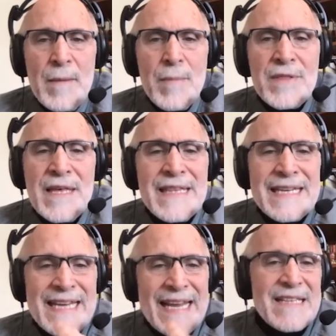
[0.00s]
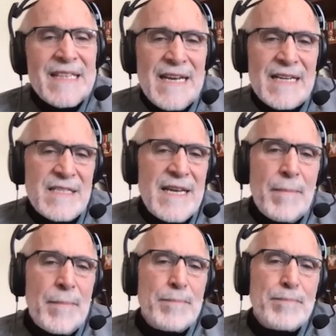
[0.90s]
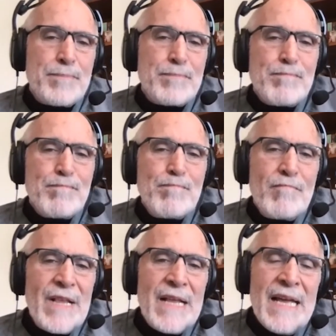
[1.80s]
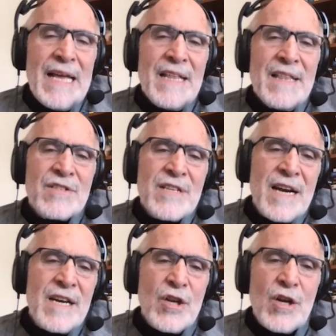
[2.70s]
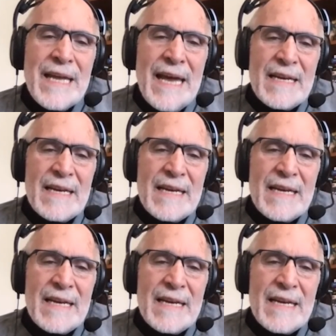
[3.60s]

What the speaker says: But then they take it the next step. They're starting to look at